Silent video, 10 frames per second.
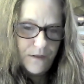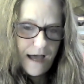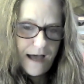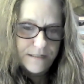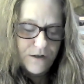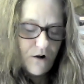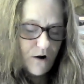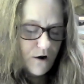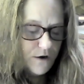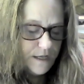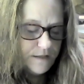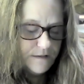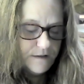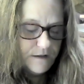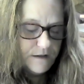the last card
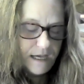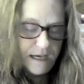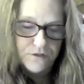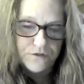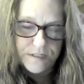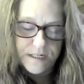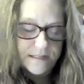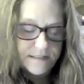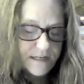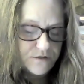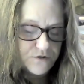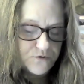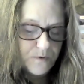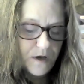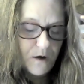in the angels and ancestors